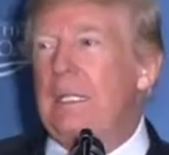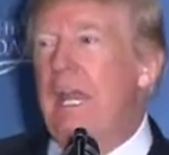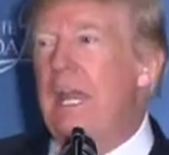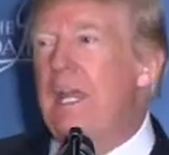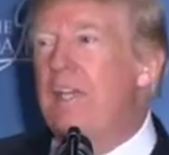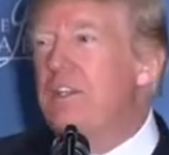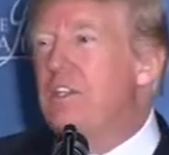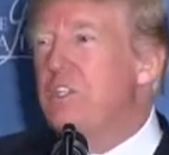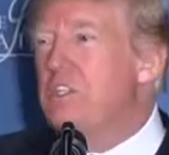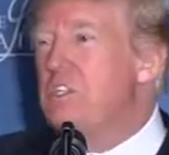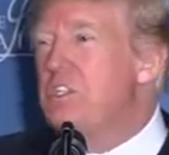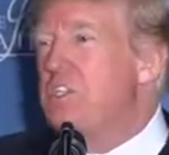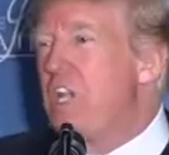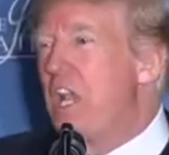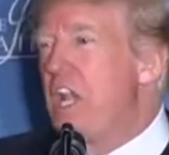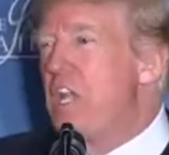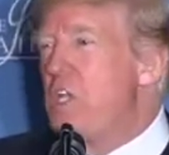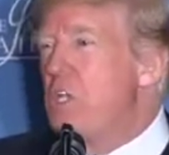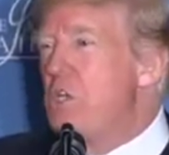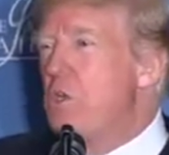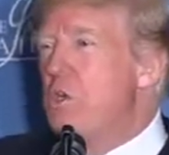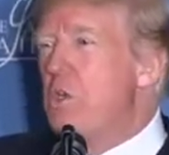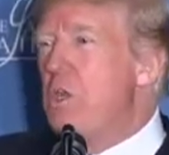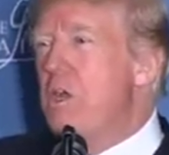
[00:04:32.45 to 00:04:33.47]
At the
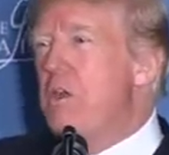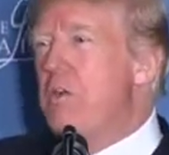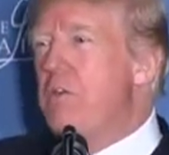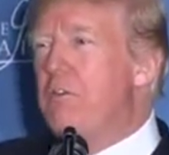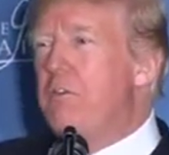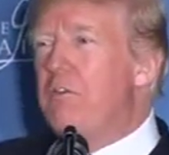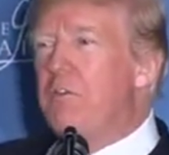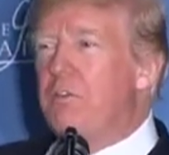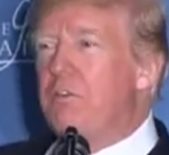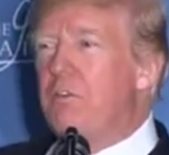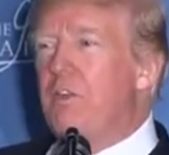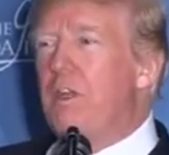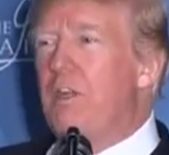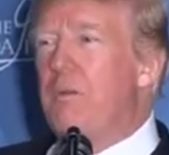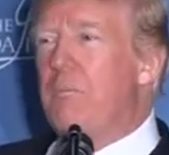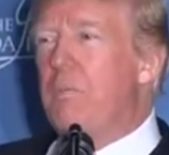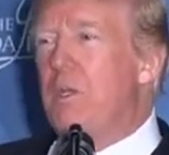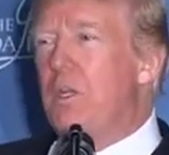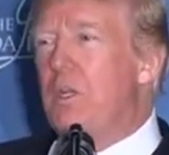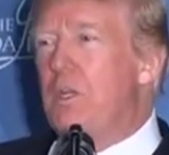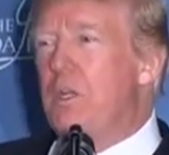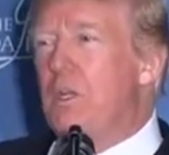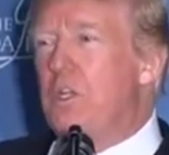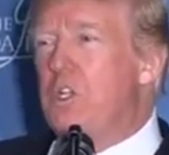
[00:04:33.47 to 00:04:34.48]
center of
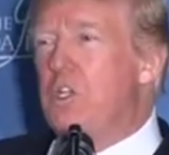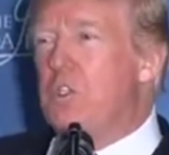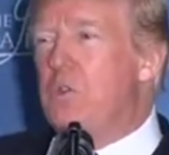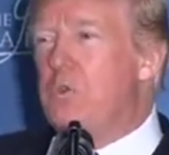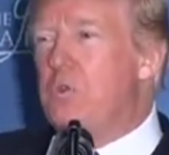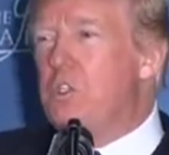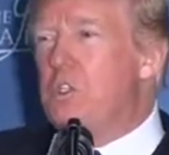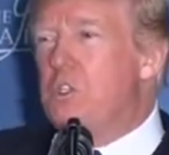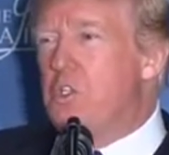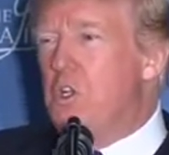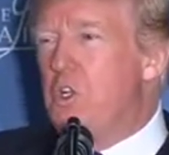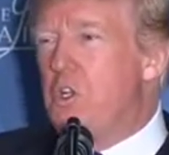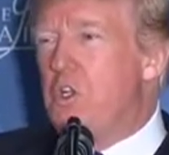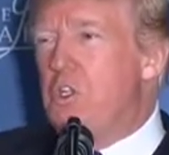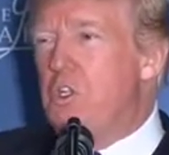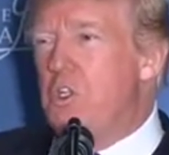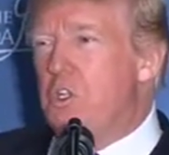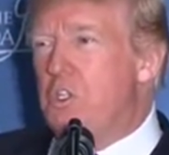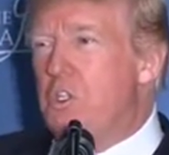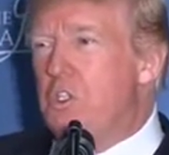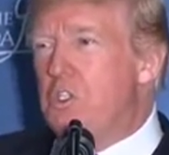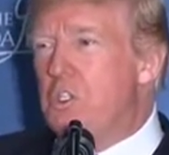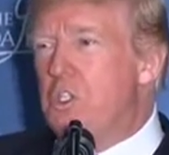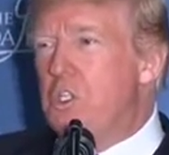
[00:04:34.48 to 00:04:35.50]
America's
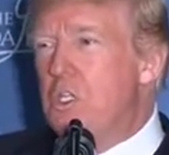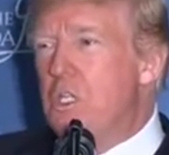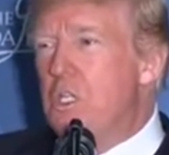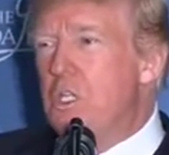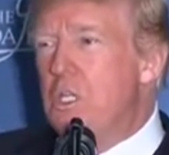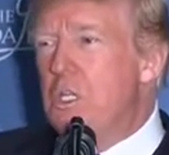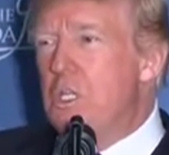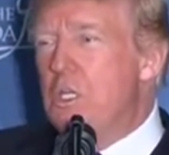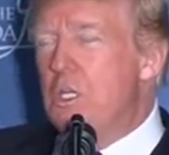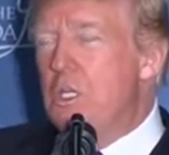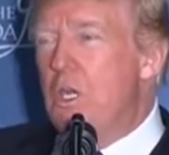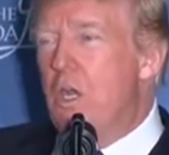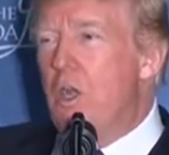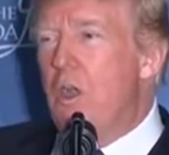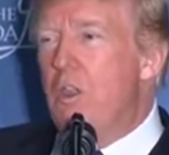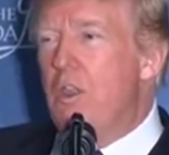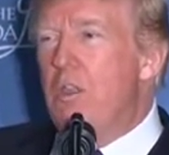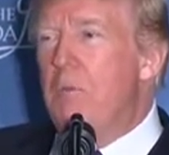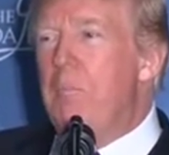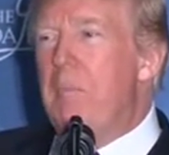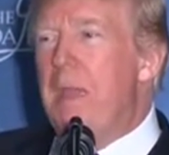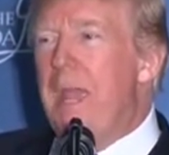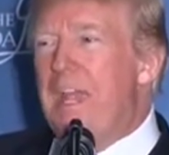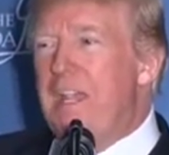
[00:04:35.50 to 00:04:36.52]
resurgence are
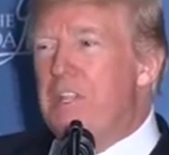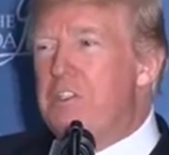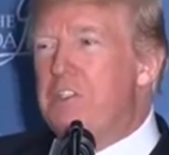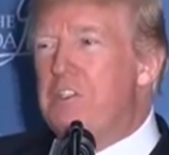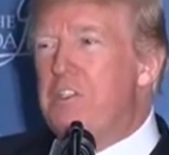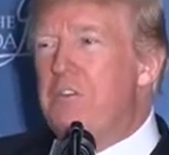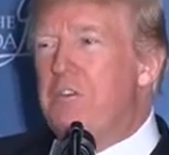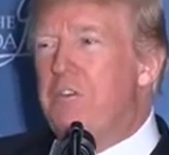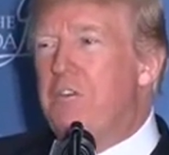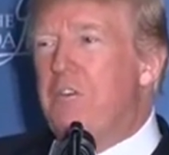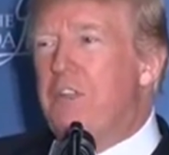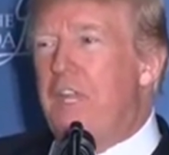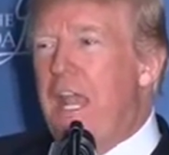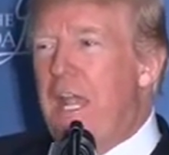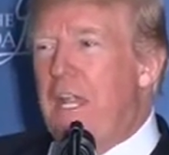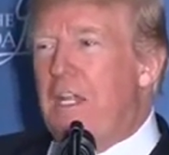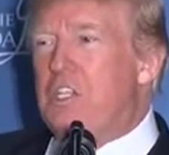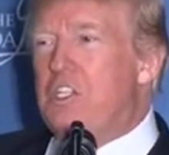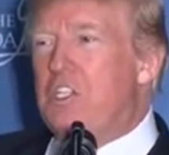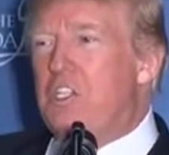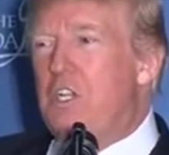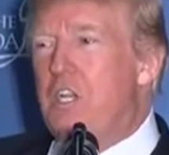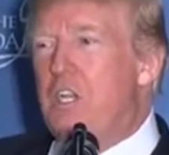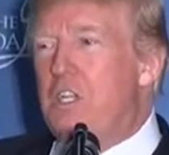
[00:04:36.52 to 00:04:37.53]
the massive
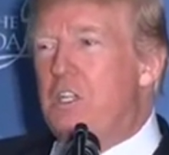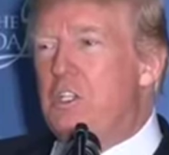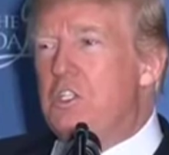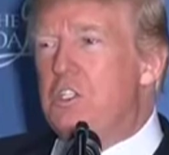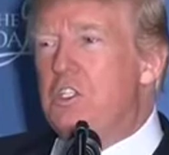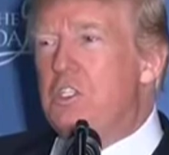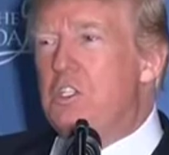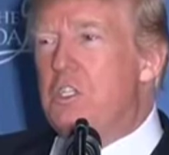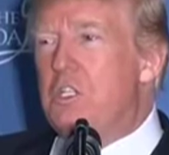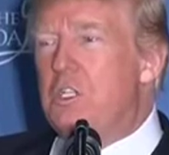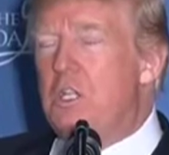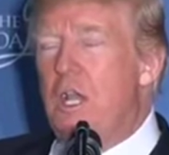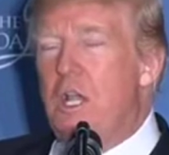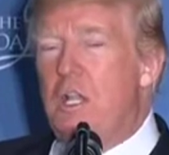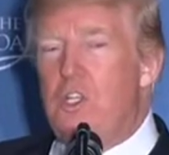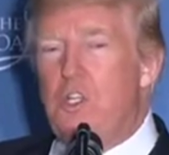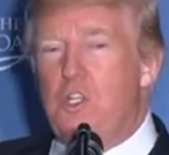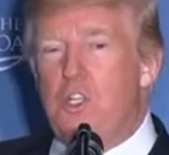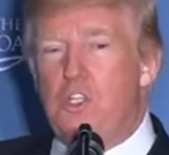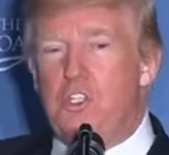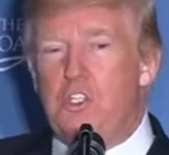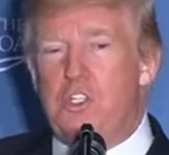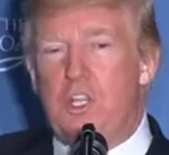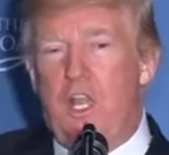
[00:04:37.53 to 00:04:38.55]
tax cuts I
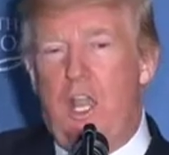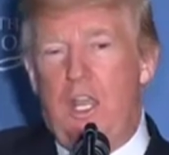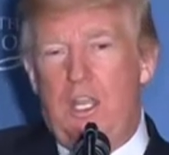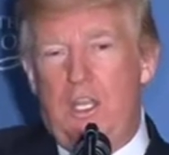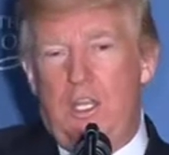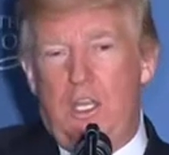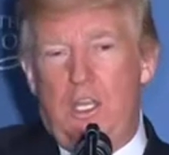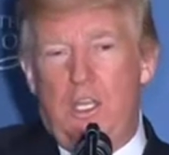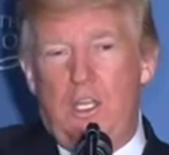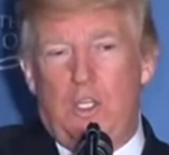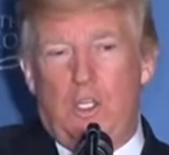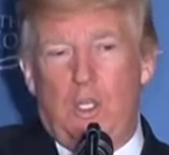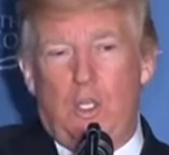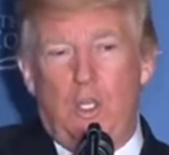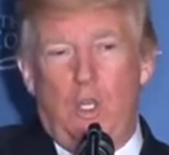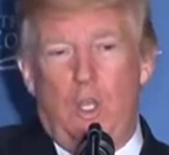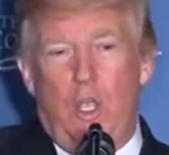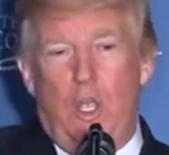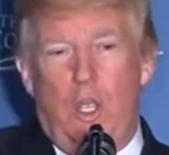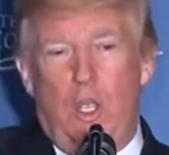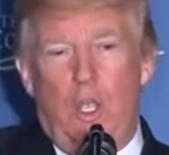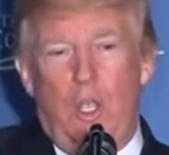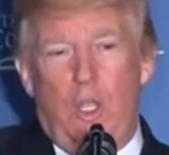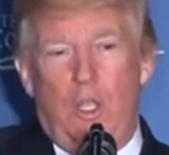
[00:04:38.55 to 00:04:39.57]
just signed into
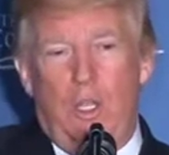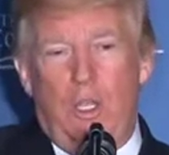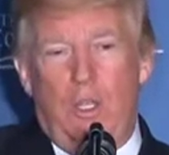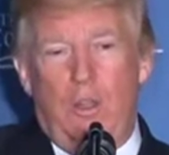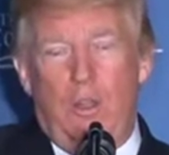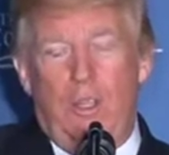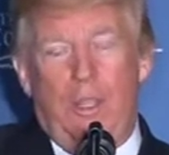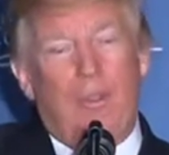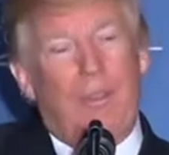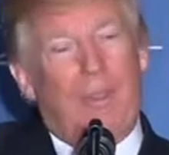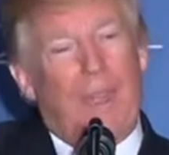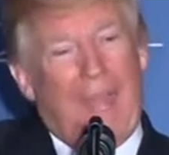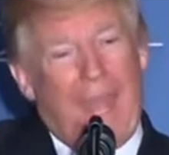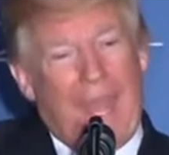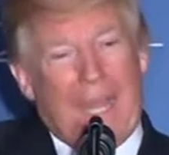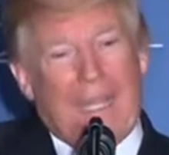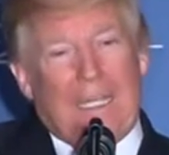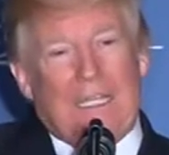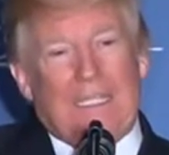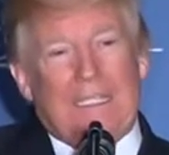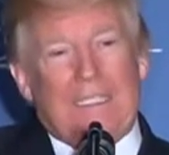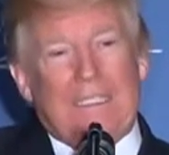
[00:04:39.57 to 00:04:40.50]
law. Now that